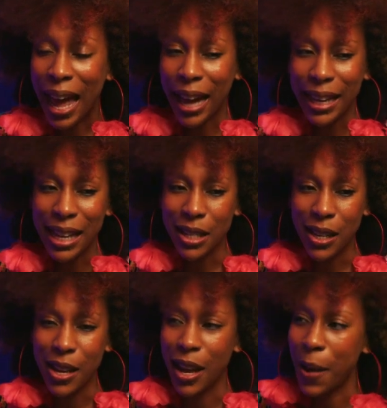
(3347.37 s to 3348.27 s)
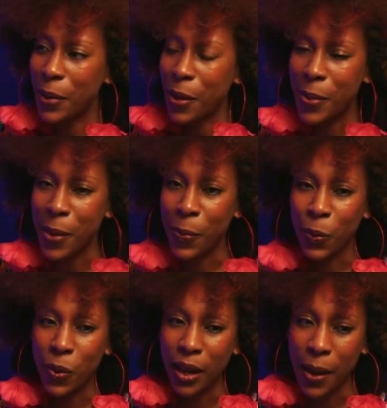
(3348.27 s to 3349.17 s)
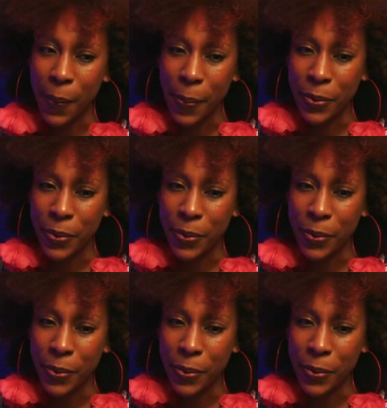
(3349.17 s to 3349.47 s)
I can't tell you how many people will come up